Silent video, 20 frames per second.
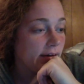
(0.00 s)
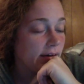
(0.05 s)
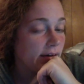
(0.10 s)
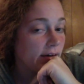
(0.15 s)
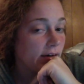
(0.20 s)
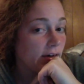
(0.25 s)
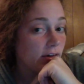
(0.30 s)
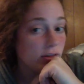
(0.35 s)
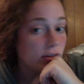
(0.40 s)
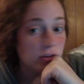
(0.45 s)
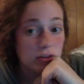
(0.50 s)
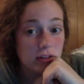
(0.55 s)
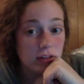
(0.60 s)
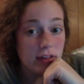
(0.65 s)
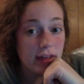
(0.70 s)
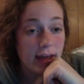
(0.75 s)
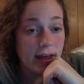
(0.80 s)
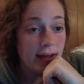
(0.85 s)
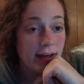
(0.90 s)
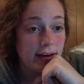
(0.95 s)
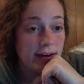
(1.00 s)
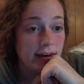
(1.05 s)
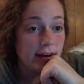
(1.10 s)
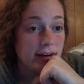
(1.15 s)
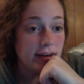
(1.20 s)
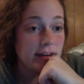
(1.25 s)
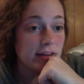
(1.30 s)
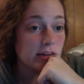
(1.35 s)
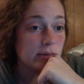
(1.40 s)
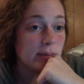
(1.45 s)
other than that,
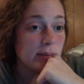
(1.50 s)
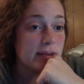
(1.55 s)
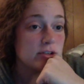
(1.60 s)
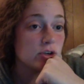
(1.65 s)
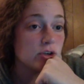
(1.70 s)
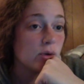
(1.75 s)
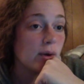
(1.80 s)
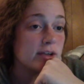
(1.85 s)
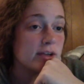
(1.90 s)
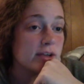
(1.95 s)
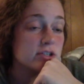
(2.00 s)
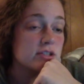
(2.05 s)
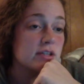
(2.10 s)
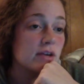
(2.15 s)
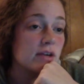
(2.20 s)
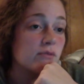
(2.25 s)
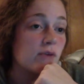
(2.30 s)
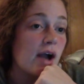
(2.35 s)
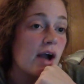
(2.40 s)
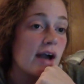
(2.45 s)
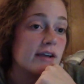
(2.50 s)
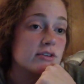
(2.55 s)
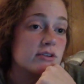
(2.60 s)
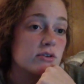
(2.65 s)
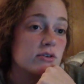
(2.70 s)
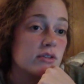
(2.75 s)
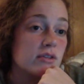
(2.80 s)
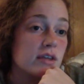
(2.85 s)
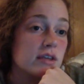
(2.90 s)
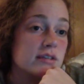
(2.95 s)
any other major questions on rocks
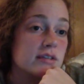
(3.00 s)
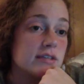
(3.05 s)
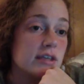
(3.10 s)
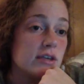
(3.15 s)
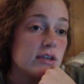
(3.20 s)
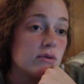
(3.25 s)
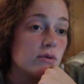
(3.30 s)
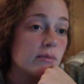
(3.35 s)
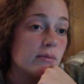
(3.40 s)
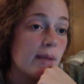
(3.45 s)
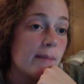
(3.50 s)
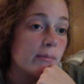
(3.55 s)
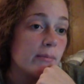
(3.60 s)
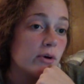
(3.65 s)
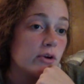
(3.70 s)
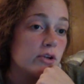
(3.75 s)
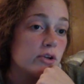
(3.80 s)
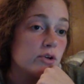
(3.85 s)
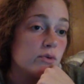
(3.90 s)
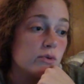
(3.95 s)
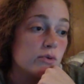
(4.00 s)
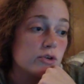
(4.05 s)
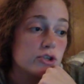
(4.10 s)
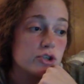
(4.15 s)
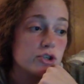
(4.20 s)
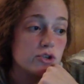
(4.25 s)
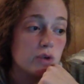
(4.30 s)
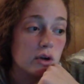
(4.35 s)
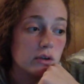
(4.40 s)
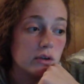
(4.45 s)
or things that you remember you were
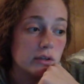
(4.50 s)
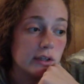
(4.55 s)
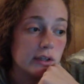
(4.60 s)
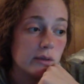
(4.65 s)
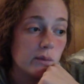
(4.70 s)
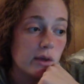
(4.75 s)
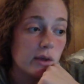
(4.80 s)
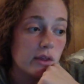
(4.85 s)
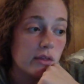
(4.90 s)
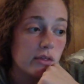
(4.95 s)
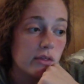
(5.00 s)
struggling with?